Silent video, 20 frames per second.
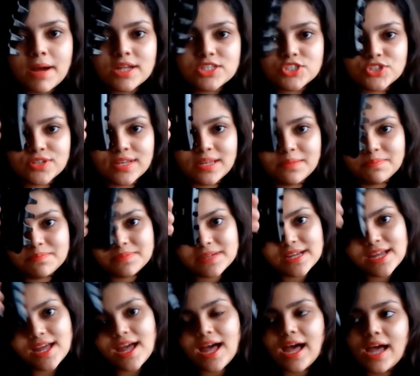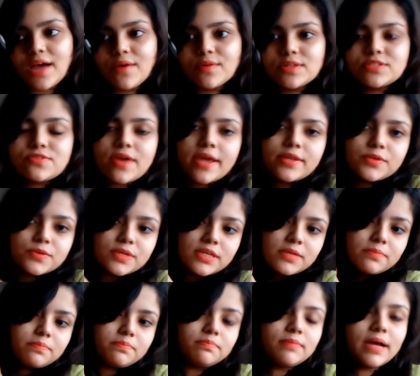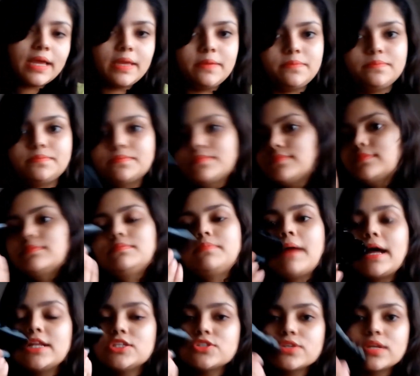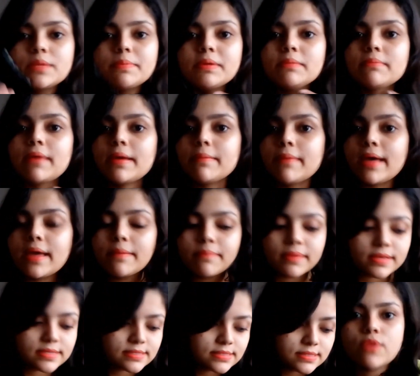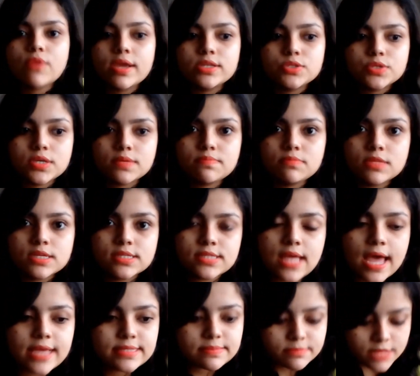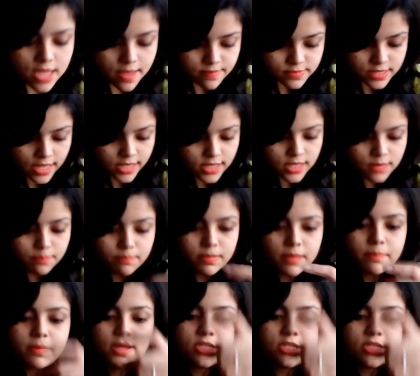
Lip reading: punch clip. I always try to keep my punch clip in my bag, because I try to keep this. Sometimes I keep my